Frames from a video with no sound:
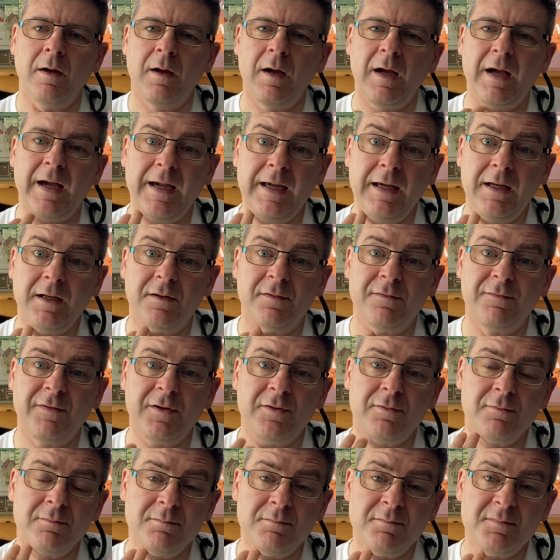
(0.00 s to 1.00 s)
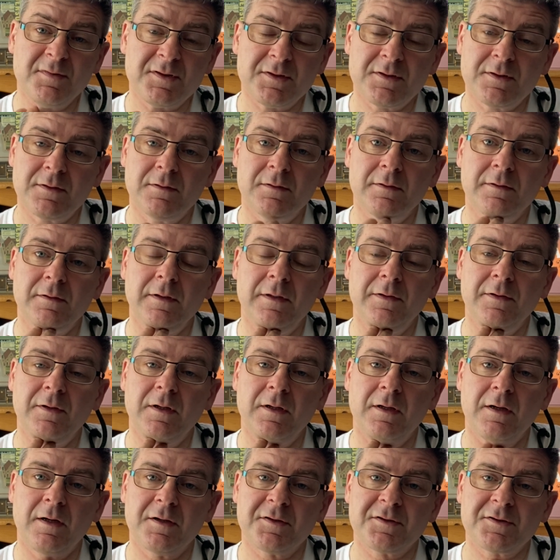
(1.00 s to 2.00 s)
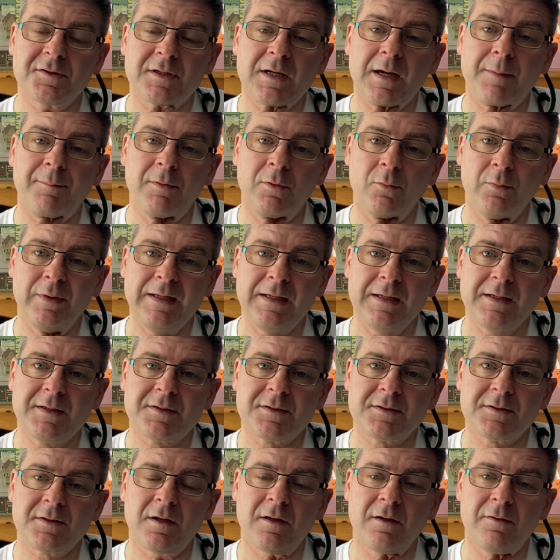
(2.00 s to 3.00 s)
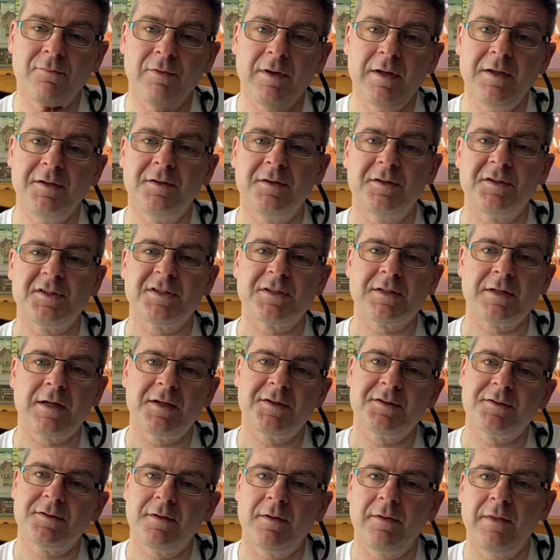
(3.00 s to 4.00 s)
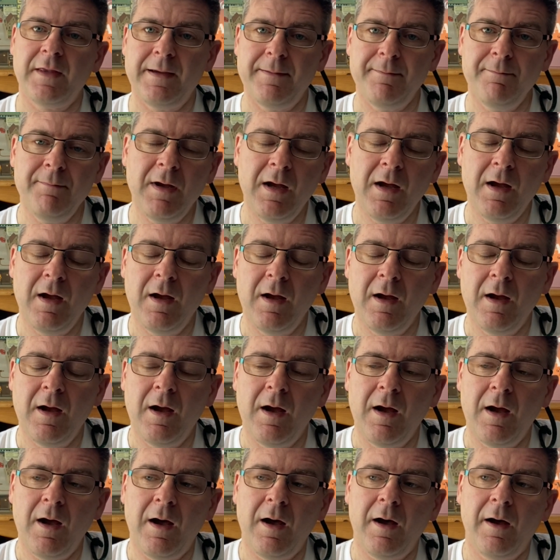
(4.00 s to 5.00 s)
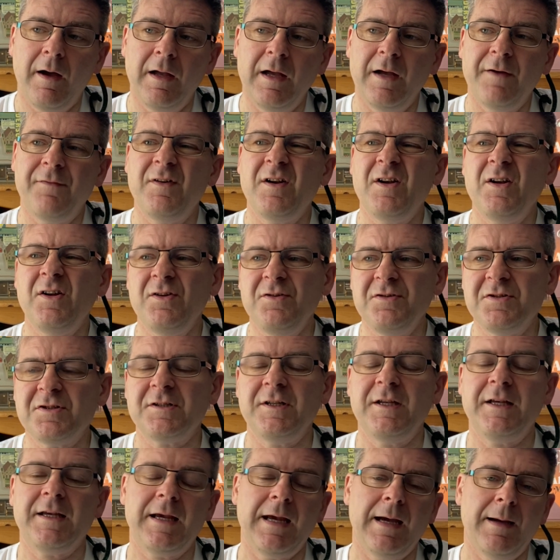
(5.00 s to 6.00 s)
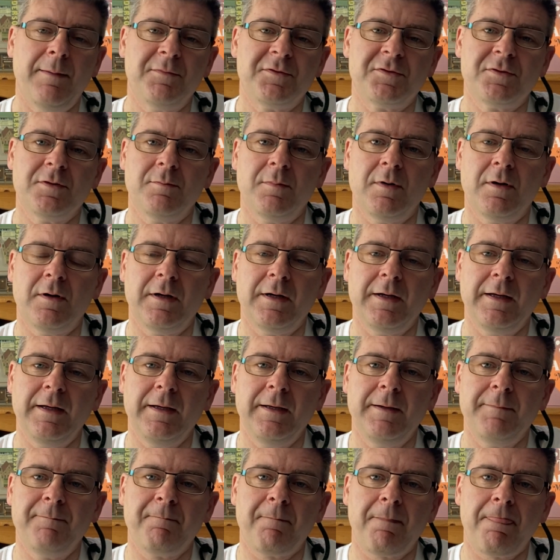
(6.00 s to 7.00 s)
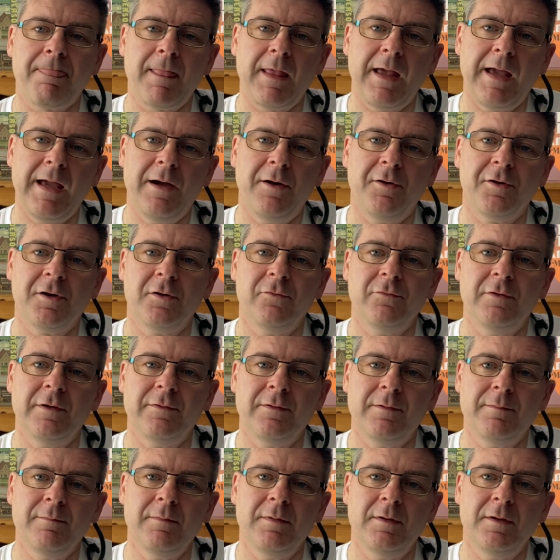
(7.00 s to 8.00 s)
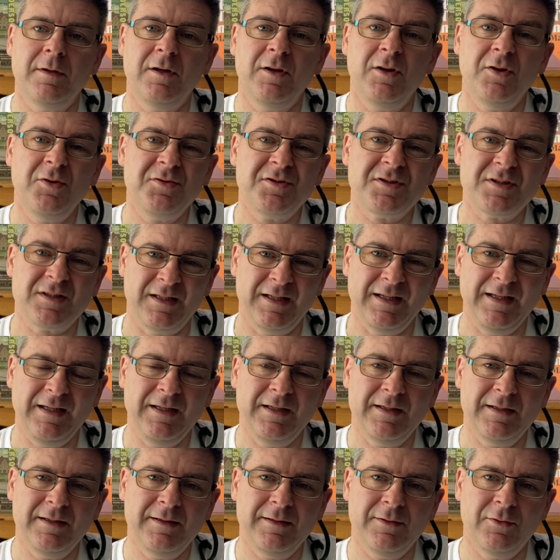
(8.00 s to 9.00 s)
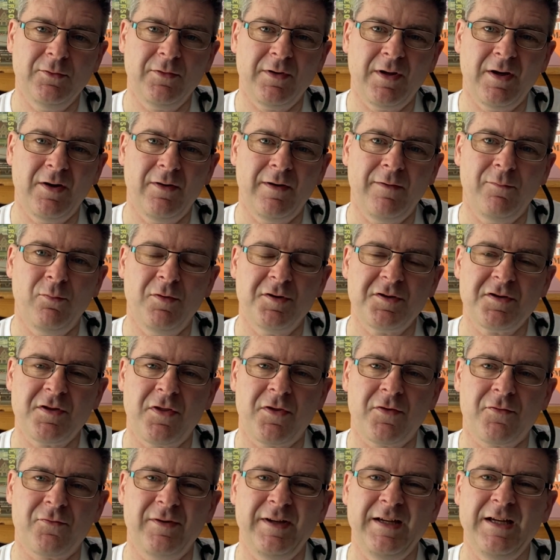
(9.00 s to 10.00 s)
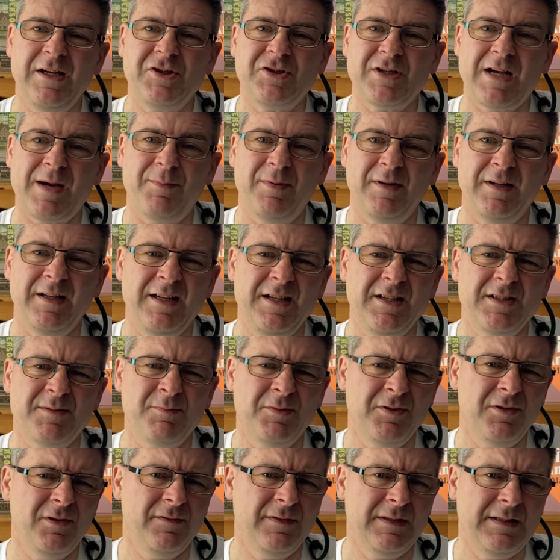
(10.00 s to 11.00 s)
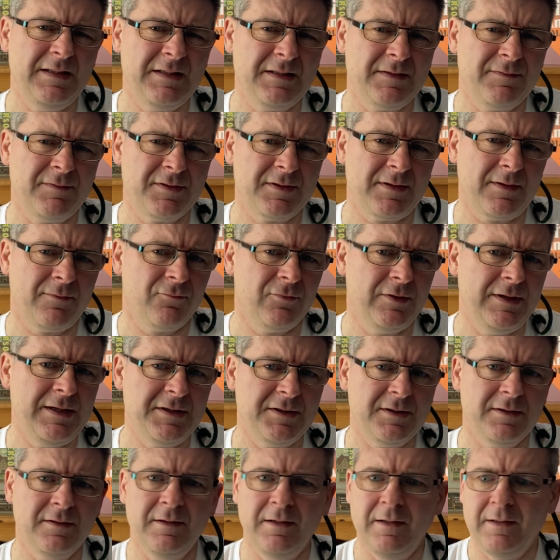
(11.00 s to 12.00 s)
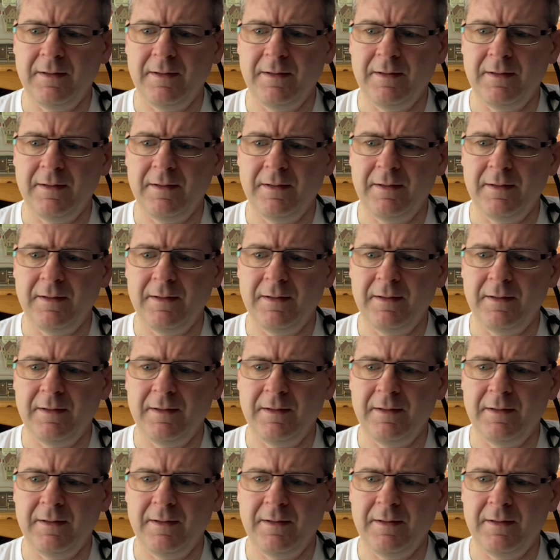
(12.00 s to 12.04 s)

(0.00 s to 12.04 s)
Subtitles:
8 films in the last couple of weeks, so I'm ready to discuss them. I have loosely kept to my algorithm, although I've watched 3 Japanese movies for some reason.